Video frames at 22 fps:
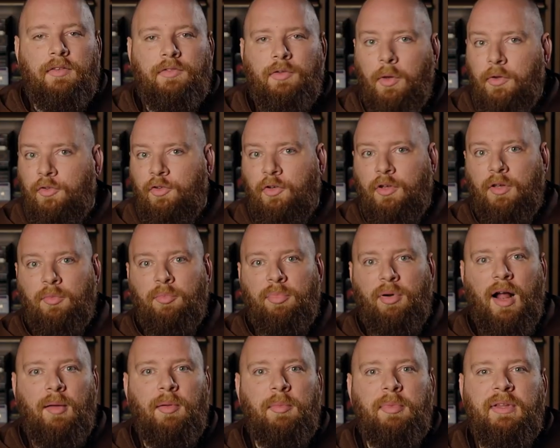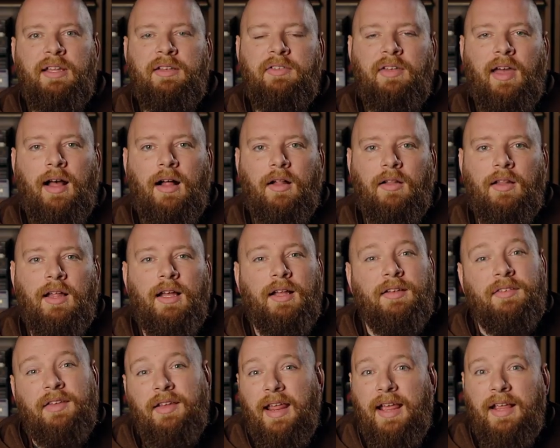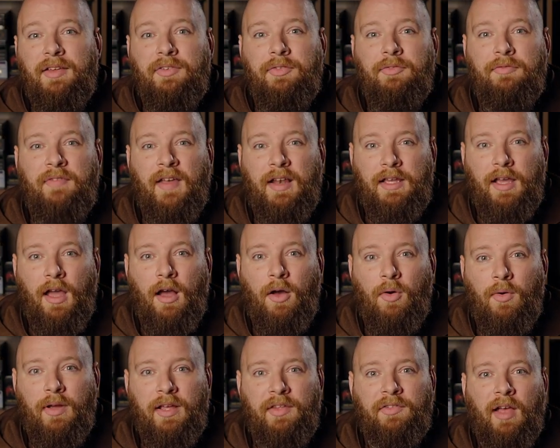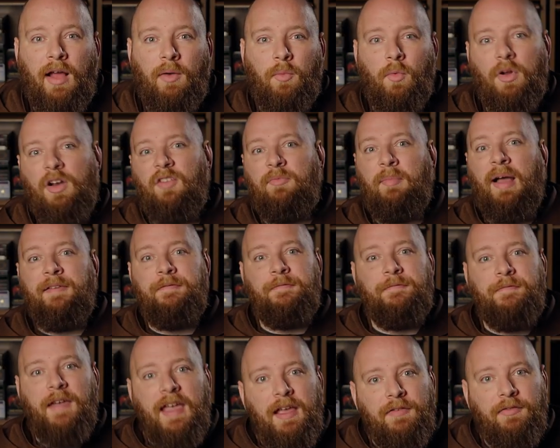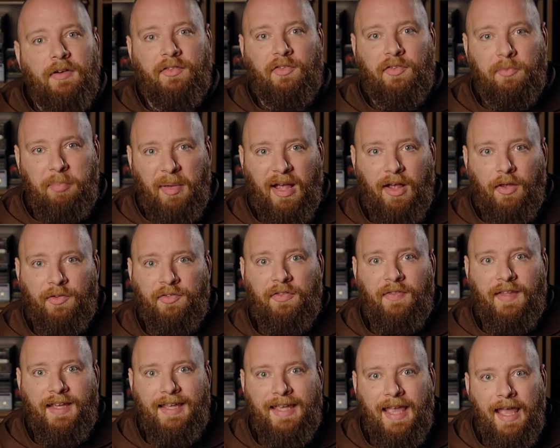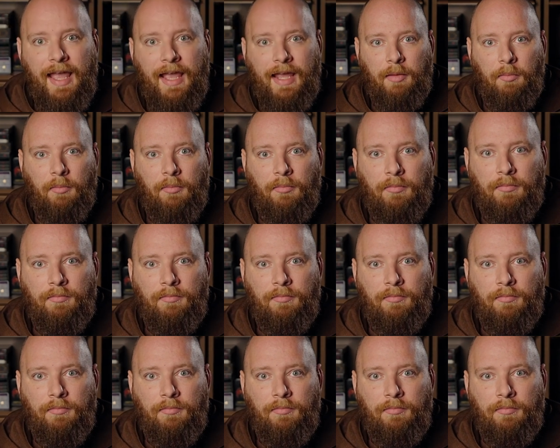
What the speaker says: So as you can probably tell, today's video is on one of my favorite spells in the game.